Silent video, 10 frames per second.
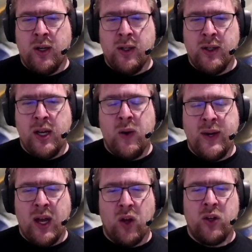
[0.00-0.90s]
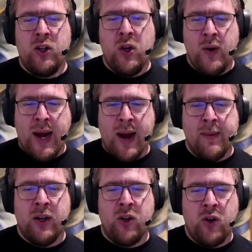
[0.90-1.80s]
you deal 2
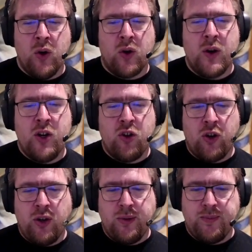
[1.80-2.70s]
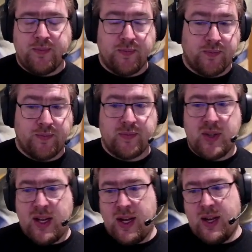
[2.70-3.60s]
damage to a creature.
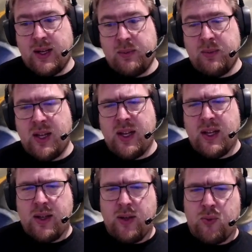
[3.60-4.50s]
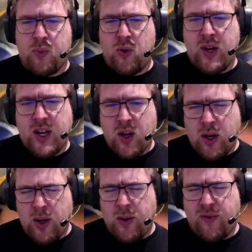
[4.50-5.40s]
It's pretty
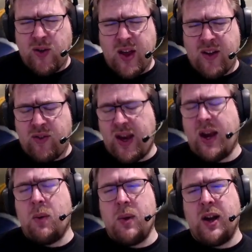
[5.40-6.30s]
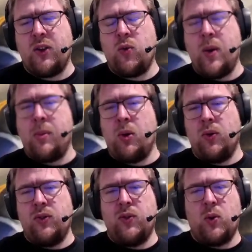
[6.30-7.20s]
good if you have like Ironic's
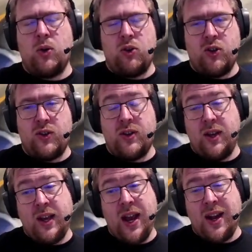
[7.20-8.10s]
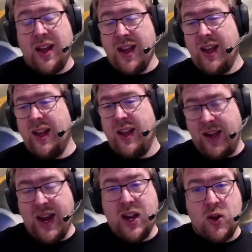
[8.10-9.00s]
Rebels, or just again,
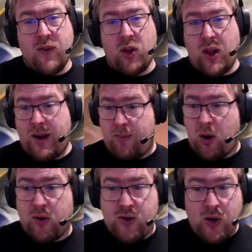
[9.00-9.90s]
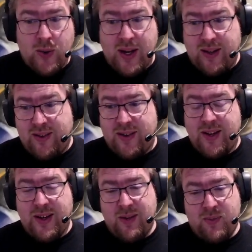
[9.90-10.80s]
you have a lot of Mars tokens.
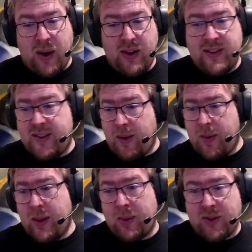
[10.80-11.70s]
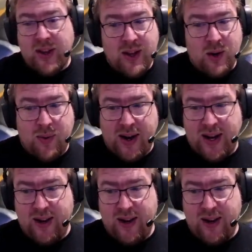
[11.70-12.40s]
Probably some of them are sitting there ready.